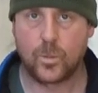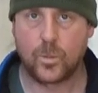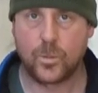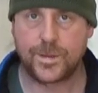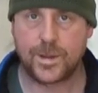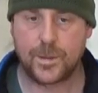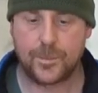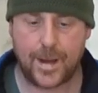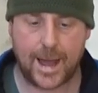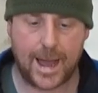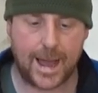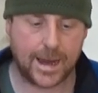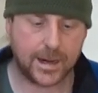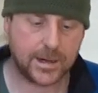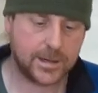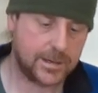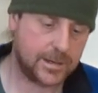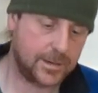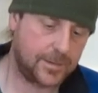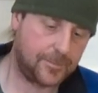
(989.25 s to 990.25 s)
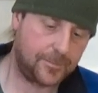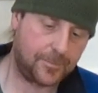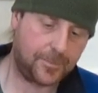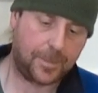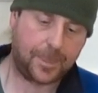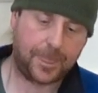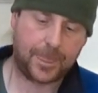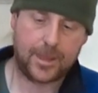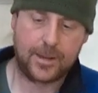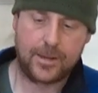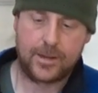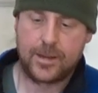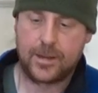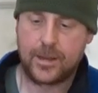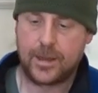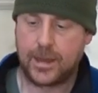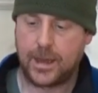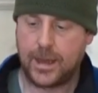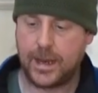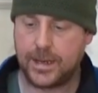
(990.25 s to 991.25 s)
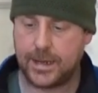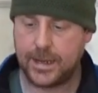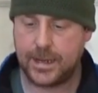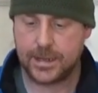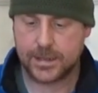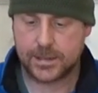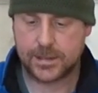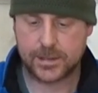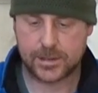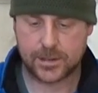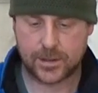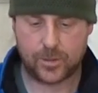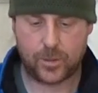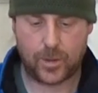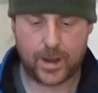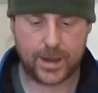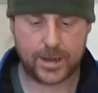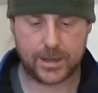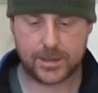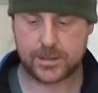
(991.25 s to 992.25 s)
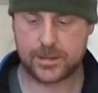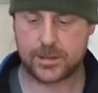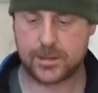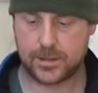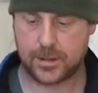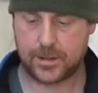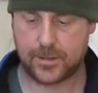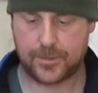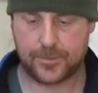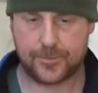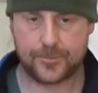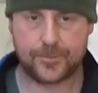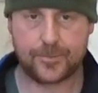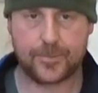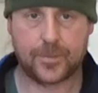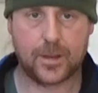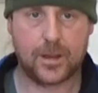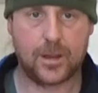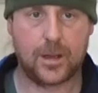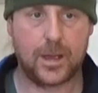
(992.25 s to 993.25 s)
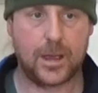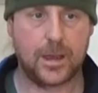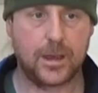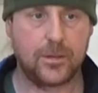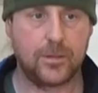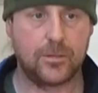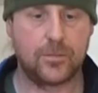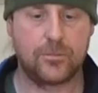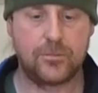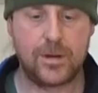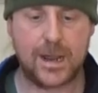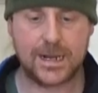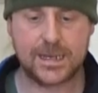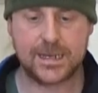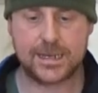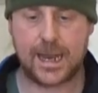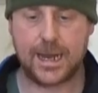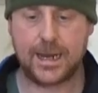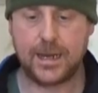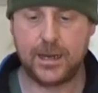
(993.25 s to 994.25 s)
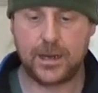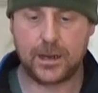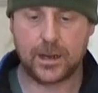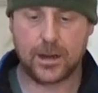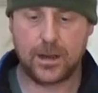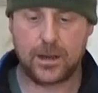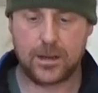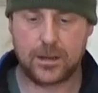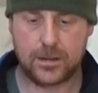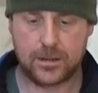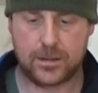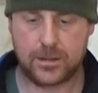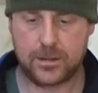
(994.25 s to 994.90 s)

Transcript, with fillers: with it packed. It is quite a rectangular